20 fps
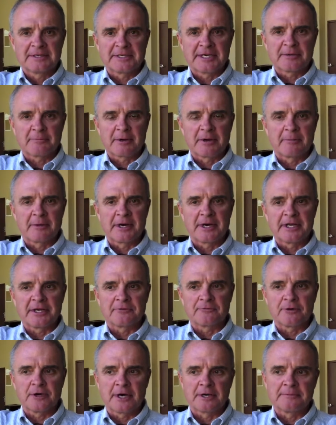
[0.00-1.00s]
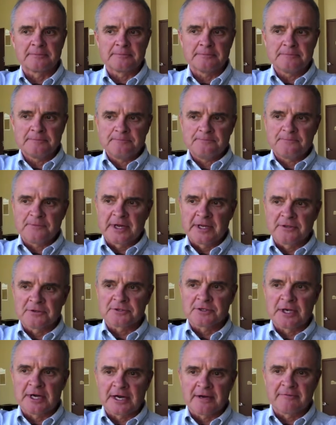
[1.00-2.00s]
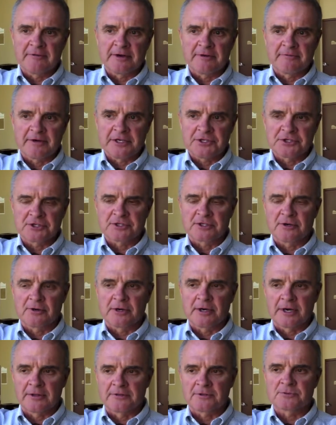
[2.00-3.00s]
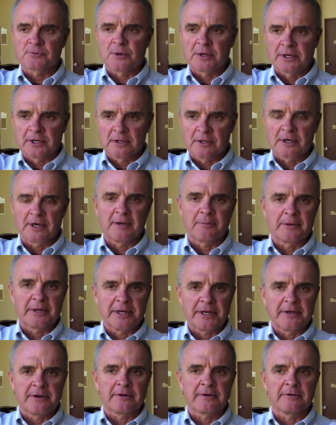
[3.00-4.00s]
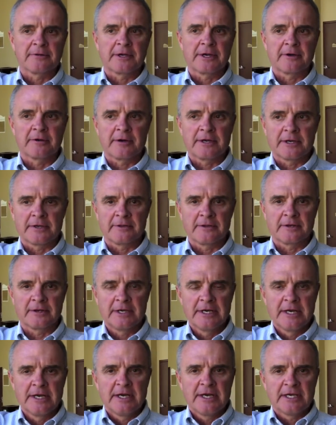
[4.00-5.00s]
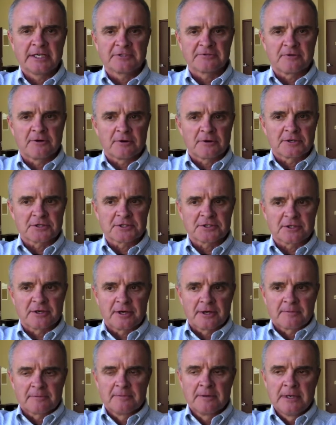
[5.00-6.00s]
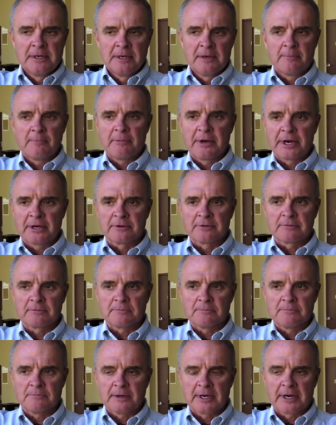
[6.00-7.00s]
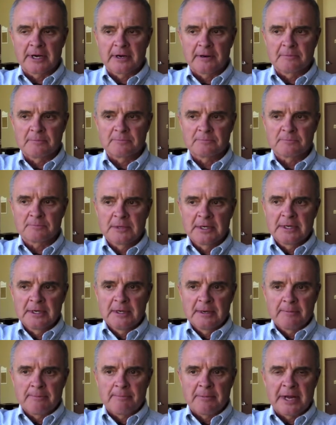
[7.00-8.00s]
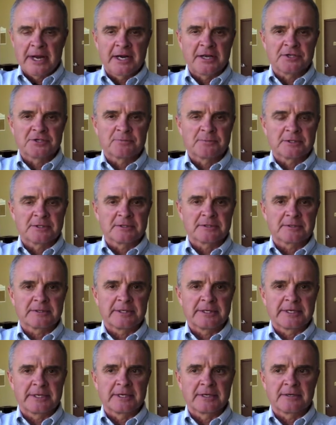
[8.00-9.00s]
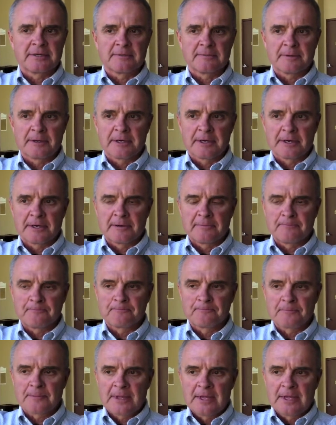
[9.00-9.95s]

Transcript: and take my money and run? And there's a lot of innovations going on. There's one little company here in the area that is focused on better um, management and um,